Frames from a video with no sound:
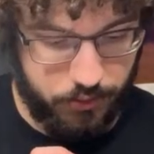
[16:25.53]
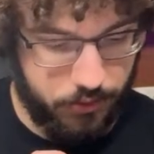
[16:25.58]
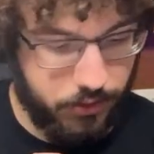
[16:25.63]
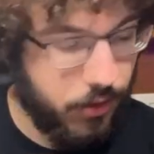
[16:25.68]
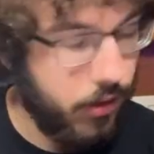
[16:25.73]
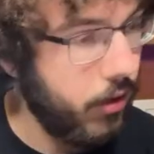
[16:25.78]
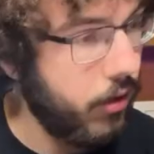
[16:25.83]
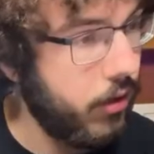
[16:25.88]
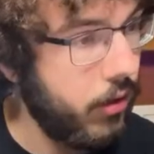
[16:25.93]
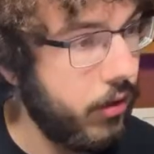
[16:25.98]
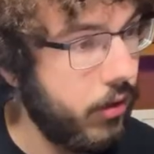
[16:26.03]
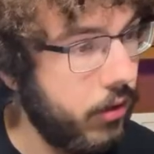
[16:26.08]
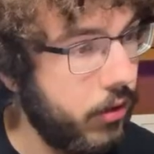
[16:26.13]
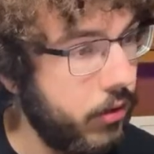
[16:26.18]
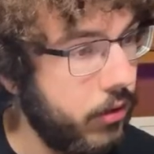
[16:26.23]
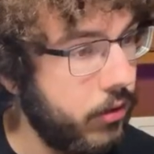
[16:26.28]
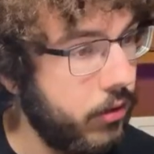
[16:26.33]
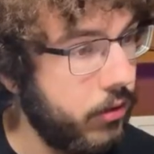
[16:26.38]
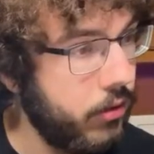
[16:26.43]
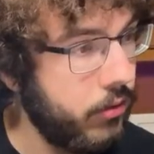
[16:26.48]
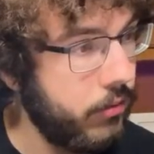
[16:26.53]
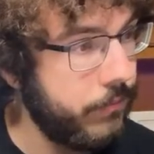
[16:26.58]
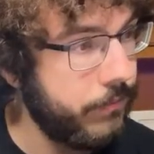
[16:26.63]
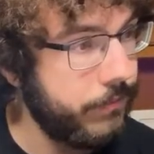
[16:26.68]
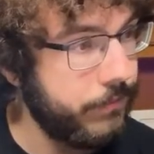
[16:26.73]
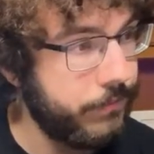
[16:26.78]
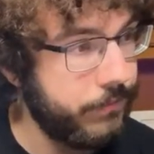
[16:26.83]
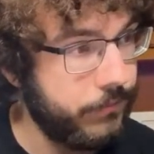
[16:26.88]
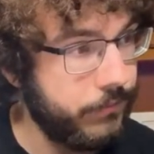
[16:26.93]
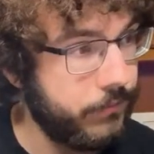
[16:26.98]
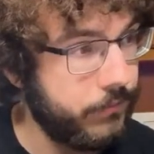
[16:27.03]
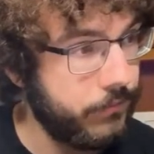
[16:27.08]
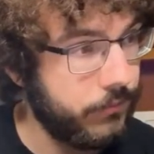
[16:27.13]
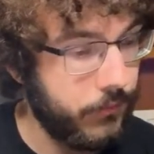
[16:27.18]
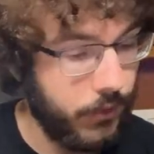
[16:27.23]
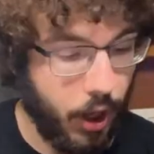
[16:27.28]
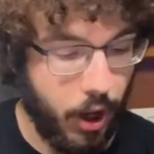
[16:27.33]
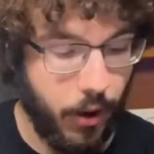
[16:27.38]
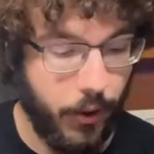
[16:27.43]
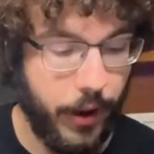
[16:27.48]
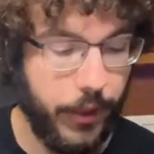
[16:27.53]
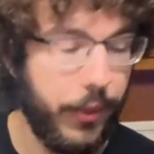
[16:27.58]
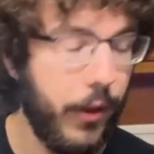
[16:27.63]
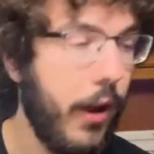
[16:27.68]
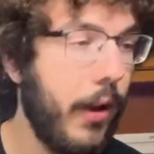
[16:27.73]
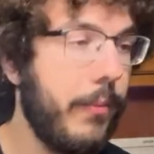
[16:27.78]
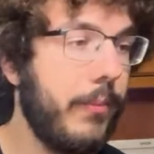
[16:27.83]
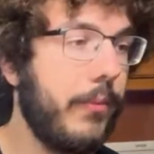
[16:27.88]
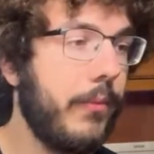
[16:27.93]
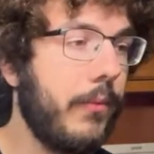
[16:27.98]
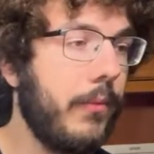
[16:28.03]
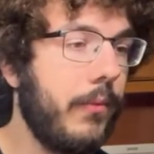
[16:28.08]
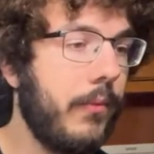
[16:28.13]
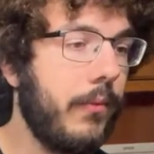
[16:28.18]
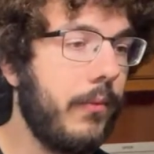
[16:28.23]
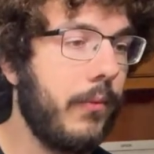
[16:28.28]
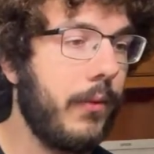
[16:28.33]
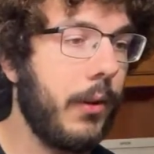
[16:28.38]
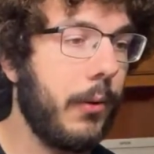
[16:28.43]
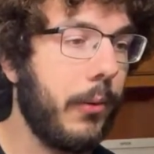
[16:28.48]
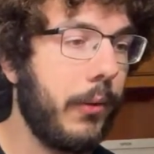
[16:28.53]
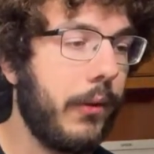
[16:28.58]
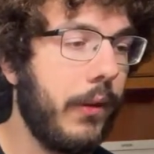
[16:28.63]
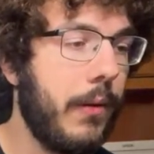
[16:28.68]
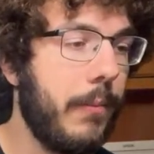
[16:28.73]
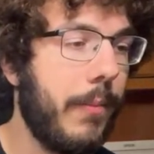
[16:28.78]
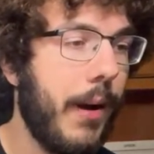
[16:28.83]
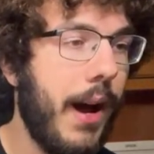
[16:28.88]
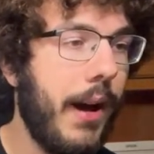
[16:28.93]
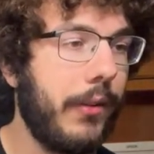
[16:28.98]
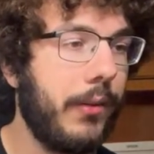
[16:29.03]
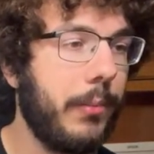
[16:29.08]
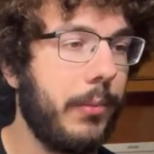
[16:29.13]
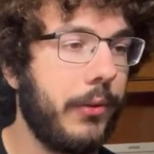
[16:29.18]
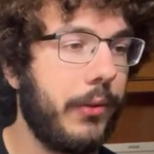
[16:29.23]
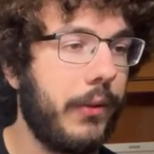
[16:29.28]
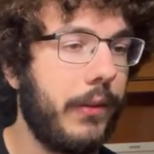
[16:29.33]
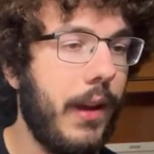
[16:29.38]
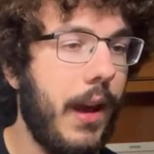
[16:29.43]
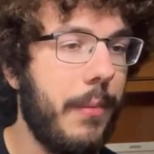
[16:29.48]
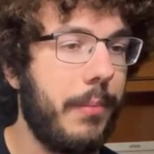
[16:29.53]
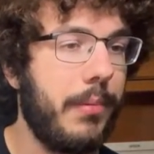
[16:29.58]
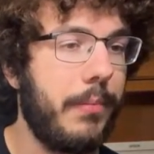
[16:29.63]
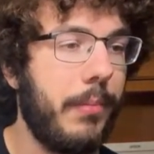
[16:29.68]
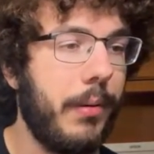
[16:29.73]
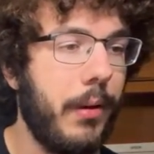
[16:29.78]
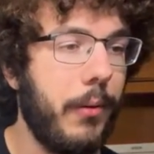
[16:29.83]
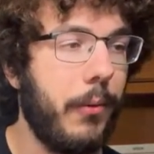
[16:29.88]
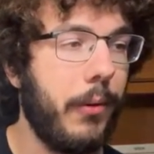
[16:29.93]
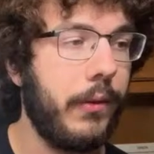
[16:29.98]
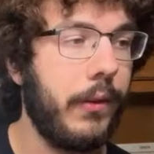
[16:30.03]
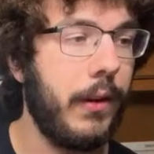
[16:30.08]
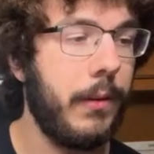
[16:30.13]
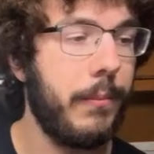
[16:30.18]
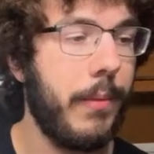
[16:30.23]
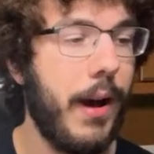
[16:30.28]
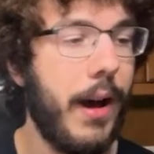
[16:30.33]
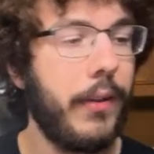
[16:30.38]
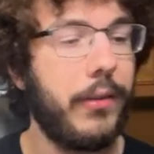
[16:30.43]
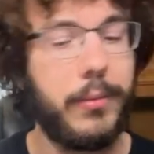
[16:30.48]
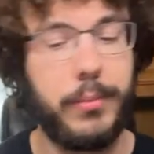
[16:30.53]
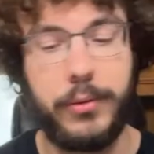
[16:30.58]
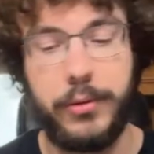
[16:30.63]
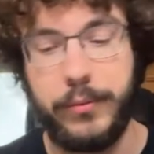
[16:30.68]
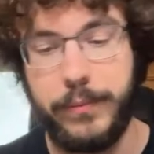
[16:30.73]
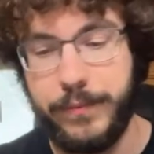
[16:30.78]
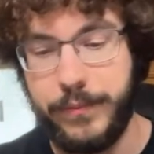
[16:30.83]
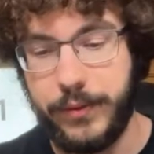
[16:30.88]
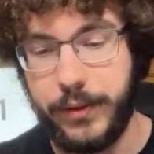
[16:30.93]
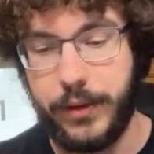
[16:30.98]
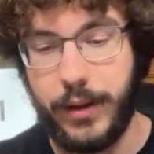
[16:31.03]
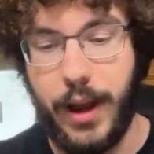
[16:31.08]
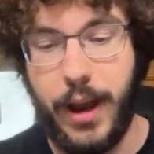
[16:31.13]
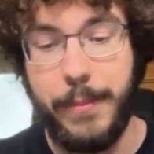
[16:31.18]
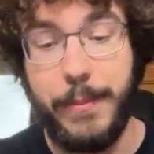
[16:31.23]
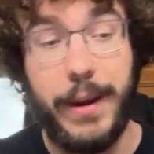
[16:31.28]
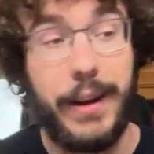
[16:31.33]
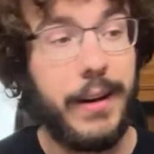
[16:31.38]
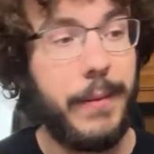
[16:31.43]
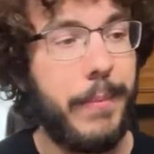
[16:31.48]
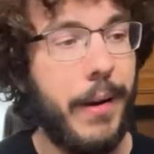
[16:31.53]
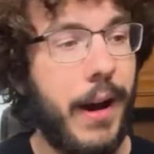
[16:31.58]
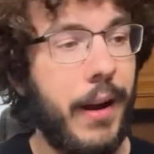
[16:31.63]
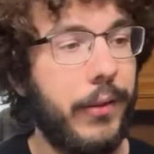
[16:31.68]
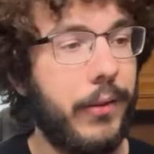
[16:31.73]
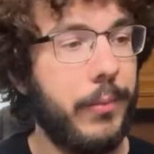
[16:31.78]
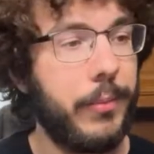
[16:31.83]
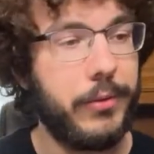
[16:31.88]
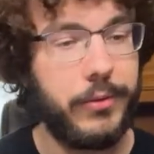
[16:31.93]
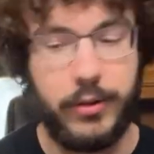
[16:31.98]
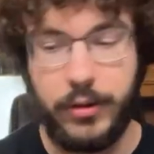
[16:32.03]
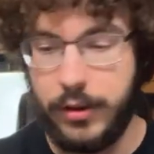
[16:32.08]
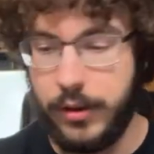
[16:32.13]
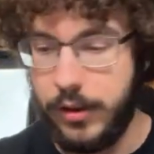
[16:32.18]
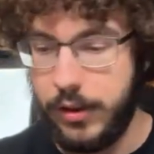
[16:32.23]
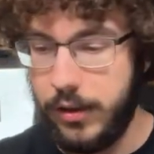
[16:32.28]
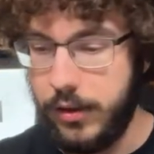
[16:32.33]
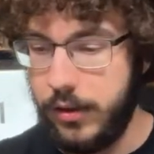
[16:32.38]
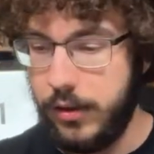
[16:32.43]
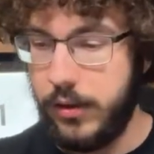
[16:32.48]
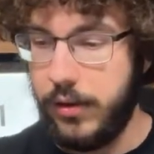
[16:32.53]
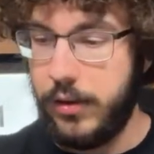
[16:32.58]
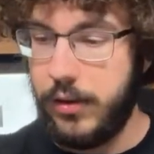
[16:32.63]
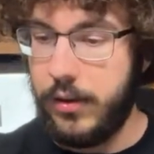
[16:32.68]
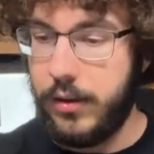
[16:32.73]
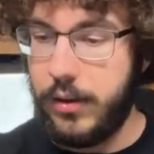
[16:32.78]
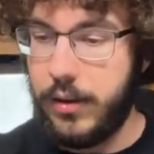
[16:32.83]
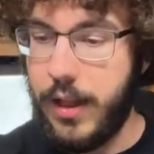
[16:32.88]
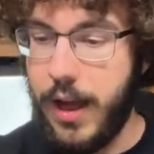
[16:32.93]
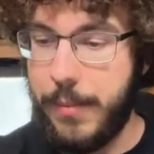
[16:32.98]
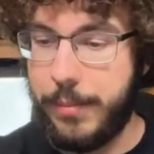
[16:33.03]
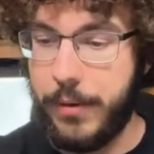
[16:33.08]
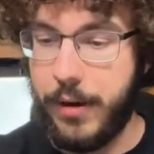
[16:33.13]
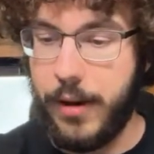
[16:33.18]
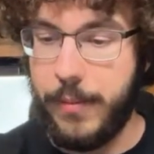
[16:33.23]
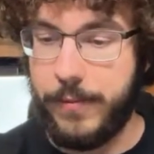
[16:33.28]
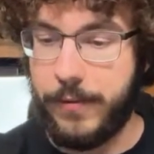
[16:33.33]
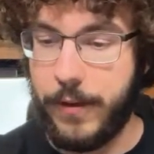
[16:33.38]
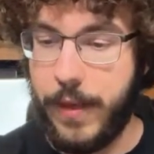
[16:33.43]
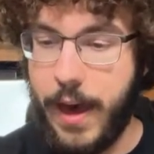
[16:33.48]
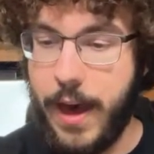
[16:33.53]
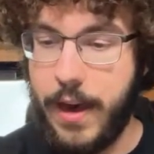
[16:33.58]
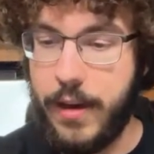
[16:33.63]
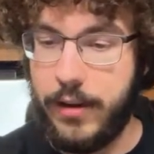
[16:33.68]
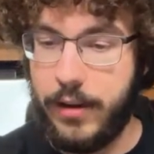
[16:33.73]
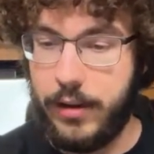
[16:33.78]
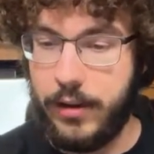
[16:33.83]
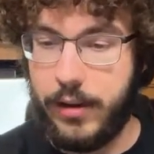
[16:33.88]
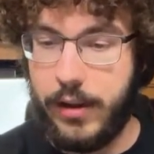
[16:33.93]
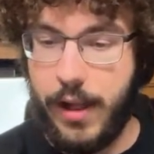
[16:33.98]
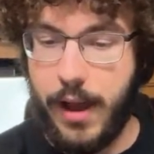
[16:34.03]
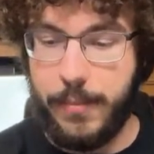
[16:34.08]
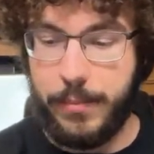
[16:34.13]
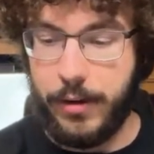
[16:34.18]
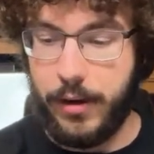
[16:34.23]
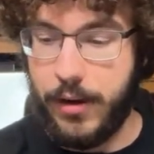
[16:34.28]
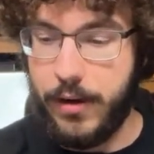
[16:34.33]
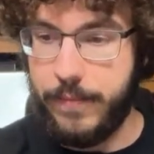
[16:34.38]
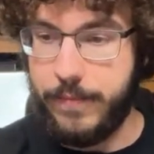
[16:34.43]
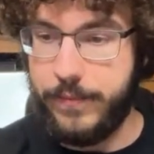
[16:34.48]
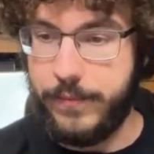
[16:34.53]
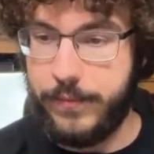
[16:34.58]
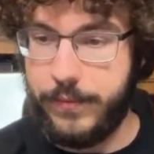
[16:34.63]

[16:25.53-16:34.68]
Oh, I thought there was an impossible step, but it wasn't impossible. I made it possible. Clap it up for that. Clap it up.